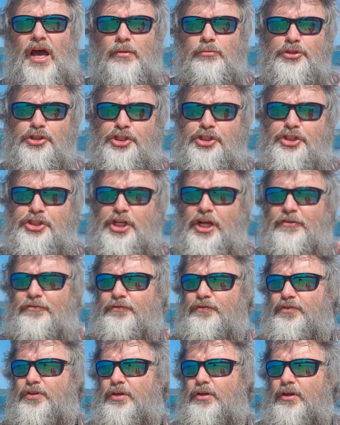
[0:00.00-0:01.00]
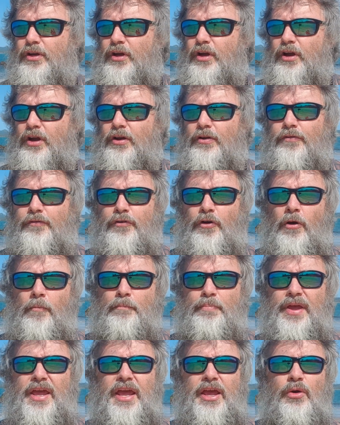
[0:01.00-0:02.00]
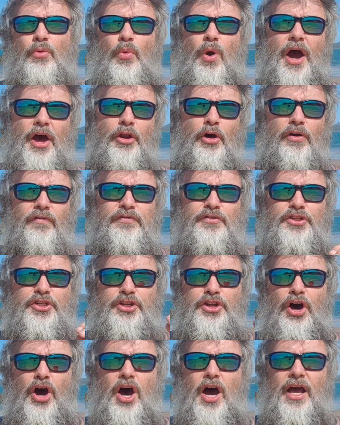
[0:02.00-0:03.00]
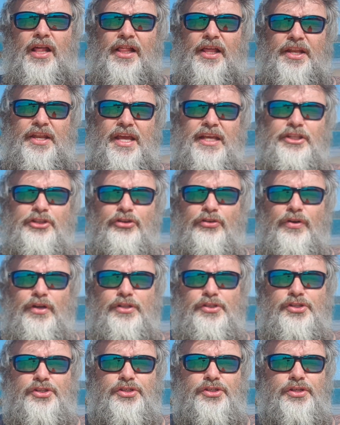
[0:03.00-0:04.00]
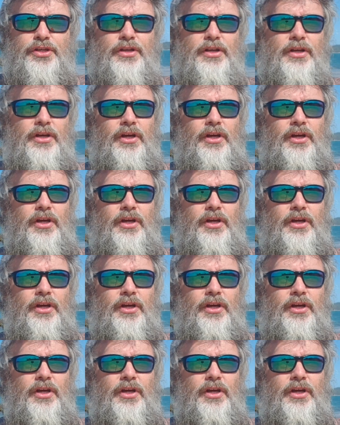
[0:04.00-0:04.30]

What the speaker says: shift from being one of denial and ignorance